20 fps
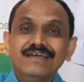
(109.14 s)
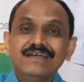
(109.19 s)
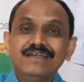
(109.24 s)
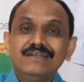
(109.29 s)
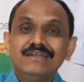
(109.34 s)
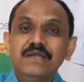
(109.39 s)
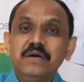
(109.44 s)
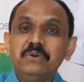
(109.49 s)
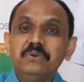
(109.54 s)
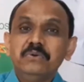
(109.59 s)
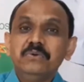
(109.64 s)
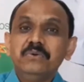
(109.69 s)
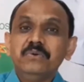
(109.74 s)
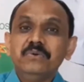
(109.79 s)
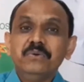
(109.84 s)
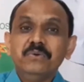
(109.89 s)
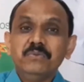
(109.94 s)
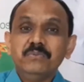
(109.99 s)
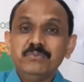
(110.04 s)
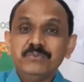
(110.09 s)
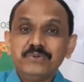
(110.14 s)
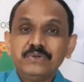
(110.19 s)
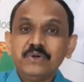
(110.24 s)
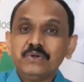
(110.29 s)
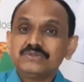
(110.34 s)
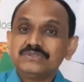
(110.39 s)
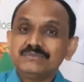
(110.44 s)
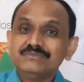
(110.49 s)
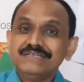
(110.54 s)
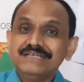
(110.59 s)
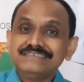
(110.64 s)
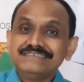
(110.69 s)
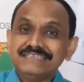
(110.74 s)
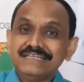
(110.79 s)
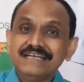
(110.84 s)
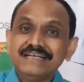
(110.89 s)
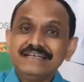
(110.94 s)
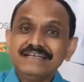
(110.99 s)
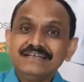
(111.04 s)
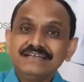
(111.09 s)
Now, because of that
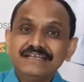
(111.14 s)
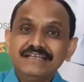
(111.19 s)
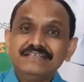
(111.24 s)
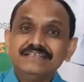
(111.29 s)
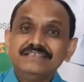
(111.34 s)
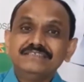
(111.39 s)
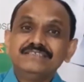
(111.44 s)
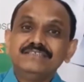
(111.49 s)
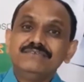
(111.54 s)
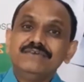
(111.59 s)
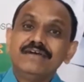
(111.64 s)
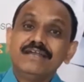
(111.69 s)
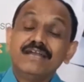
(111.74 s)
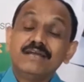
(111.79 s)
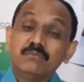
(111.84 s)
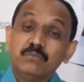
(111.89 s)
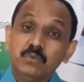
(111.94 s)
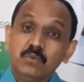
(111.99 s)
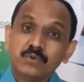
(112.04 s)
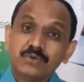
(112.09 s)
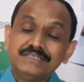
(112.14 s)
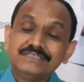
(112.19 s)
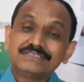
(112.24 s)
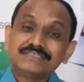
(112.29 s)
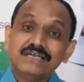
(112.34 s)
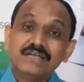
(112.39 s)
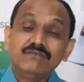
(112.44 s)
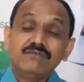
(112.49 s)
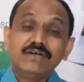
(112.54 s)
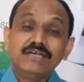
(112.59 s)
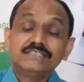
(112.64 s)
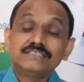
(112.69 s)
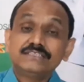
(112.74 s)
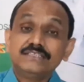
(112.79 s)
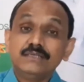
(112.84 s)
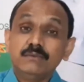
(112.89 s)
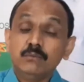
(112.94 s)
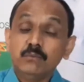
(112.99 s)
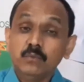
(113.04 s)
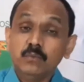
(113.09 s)
genetic tendency, we are at more risk, and we are
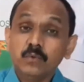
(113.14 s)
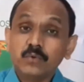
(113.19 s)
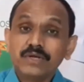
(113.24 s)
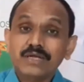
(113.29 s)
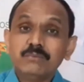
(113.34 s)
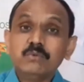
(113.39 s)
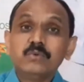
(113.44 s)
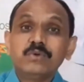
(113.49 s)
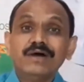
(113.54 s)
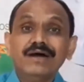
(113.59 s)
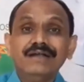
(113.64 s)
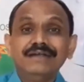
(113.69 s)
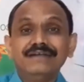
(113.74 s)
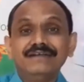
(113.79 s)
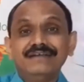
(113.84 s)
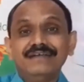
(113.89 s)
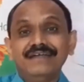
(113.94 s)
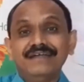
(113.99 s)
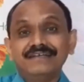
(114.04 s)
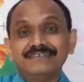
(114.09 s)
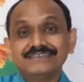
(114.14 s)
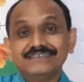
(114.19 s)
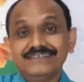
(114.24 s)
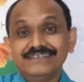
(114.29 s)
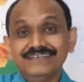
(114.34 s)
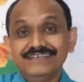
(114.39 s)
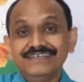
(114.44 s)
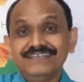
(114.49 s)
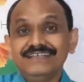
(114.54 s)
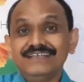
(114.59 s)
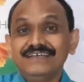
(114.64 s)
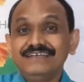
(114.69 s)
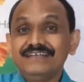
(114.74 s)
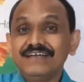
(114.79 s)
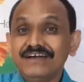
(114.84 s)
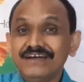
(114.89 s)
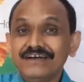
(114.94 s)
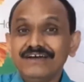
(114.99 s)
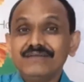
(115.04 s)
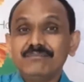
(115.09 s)
seeing more and more heart attacks in the
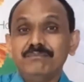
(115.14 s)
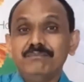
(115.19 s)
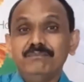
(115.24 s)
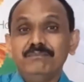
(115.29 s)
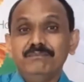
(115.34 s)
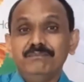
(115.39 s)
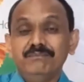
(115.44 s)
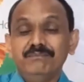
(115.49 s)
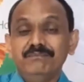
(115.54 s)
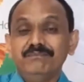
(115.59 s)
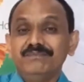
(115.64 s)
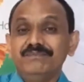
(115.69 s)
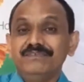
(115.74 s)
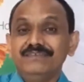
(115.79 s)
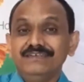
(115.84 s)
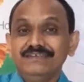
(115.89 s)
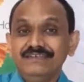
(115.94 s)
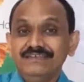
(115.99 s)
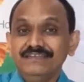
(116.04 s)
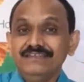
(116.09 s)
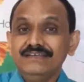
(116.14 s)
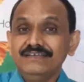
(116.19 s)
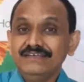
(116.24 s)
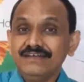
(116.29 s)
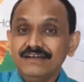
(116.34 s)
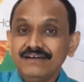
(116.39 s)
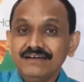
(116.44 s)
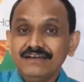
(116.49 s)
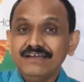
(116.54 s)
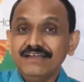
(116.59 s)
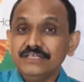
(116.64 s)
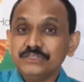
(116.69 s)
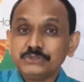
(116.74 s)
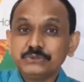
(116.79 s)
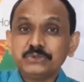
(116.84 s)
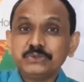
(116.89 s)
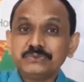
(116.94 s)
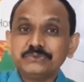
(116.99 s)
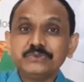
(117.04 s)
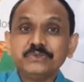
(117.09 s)
younger age
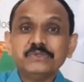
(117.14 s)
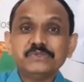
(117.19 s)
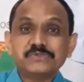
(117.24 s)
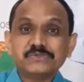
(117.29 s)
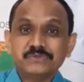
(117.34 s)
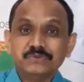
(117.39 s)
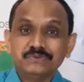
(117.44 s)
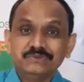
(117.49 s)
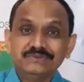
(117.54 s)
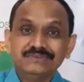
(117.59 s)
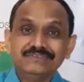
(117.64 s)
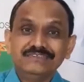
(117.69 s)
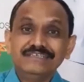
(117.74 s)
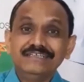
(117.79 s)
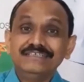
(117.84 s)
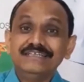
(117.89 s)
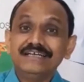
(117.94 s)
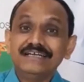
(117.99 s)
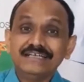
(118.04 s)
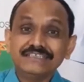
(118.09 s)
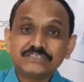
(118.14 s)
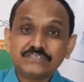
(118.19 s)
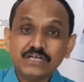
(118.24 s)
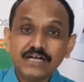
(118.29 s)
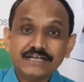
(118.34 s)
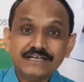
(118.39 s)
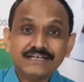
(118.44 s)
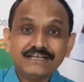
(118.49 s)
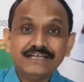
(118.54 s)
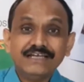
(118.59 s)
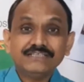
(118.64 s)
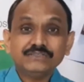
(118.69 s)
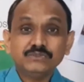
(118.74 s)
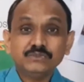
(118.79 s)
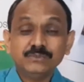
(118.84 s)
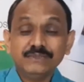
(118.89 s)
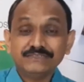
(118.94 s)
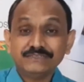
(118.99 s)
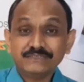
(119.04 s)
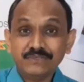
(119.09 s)
groups also. The youngest heart attacks you
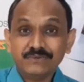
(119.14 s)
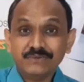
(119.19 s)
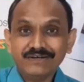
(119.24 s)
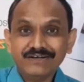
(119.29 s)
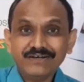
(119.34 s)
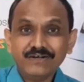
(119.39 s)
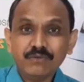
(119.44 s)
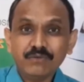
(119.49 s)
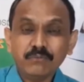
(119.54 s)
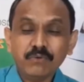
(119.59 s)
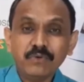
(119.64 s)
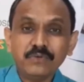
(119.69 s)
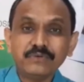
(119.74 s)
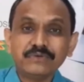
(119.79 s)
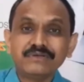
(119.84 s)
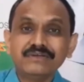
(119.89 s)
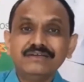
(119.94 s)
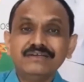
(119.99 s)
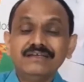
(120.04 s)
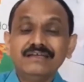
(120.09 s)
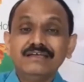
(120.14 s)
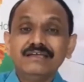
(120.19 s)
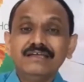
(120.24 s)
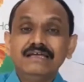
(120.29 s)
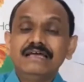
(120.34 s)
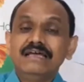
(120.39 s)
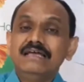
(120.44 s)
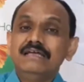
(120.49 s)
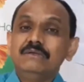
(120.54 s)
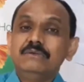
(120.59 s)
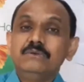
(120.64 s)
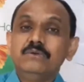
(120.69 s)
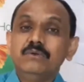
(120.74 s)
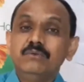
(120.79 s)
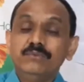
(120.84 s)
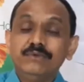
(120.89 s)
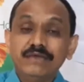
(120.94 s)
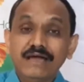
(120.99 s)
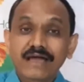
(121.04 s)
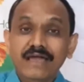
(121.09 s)
must have heard about.
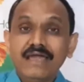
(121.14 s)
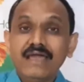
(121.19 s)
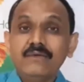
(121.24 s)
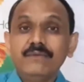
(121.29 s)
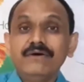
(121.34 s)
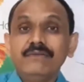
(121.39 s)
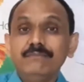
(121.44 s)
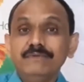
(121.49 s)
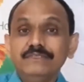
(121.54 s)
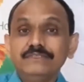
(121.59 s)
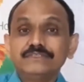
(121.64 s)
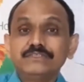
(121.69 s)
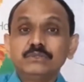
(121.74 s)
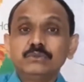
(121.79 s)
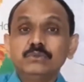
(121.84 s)
I have a patient